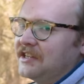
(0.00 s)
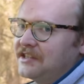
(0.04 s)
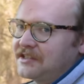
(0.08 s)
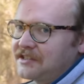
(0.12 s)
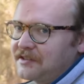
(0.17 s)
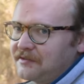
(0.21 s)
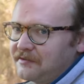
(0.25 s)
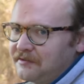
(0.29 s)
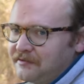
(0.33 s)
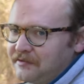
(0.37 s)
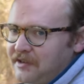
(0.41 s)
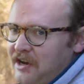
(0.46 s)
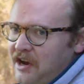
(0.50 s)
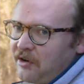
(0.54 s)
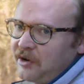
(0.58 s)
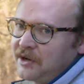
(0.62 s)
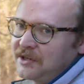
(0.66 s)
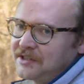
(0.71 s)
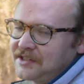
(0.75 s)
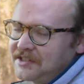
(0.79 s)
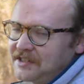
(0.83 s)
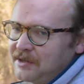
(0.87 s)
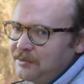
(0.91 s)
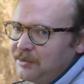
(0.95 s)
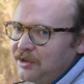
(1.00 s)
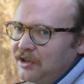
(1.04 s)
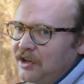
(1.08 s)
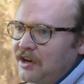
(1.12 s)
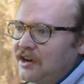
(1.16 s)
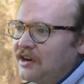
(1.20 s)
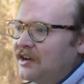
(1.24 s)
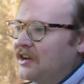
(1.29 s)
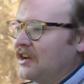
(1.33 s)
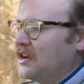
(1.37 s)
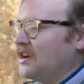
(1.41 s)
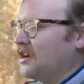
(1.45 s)
is very
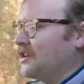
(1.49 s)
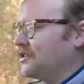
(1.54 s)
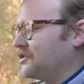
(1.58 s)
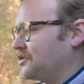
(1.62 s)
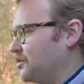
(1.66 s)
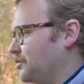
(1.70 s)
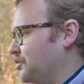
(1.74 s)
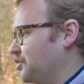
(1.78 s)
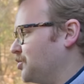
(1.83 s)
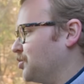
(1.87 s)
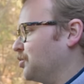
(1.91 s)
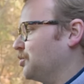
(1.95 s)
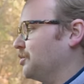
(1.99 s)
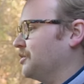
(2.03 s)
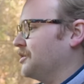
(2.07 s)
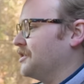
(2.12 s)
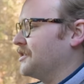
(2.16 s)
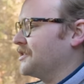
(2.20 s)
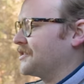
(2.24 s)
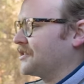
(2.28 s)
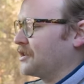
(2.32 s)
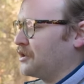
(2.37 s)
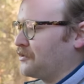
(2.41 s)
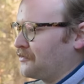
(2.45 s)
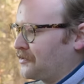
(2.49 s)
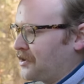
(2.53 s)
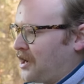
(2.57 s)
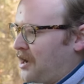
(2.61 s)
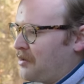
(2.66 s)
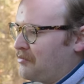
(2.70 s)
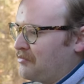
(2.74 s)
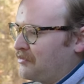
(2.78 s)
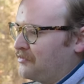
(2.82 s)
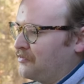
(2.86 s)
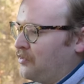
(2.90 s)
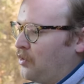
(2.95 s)
similar to Giulias that have
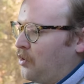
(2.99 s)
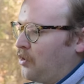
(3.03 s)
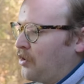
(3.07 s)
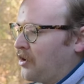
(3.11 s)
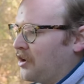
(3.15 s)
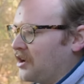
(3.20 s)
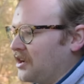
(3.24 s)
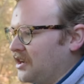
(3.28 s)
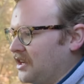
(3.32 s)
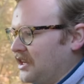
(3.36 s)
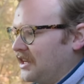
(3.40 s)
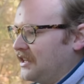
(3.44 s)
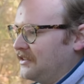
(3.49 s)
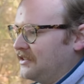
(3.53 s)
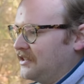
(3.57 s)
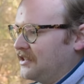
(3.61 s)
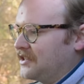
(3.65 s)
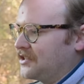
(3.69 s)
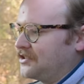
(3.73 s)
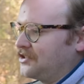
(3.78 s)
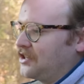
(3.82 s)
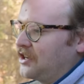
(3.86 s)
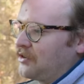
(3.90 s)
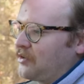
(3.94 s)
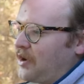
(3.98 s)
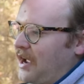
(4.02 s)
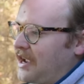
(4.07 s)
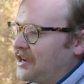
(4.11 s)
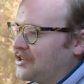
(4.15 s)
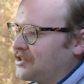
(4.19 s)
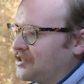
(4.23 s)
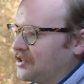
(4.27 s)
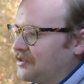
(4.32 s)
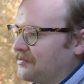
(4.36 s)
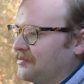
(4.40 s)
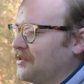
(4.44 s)
come before it in this
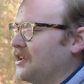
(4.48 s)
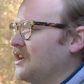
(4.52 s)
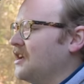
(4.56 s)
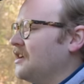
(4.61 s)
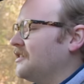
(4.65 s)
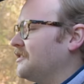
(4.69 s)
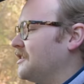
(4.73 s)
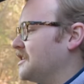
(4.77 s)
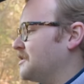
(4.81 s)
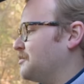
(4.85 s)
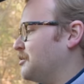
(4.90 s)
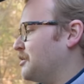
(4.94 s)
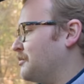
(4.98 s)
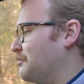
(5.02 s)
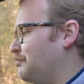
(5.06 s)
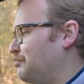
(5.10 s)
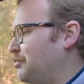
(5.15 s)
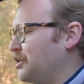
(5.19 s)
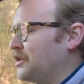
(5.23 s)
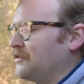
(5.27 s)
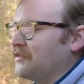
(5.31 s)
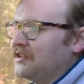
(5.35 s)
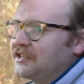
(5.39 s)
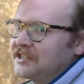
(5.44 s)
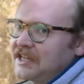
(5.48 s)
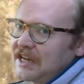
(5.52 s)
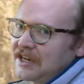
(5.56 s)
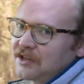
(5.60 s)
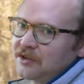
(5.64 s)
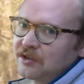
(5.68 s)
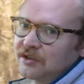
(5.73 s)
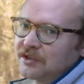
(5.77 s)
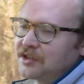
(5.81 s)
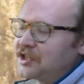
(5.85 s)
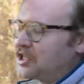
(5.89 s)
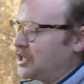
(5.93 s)
generation. There's been a bit of a
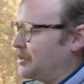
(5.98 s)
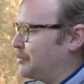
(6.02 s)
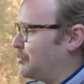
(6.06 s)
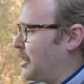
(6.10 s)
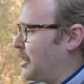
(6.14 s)
technology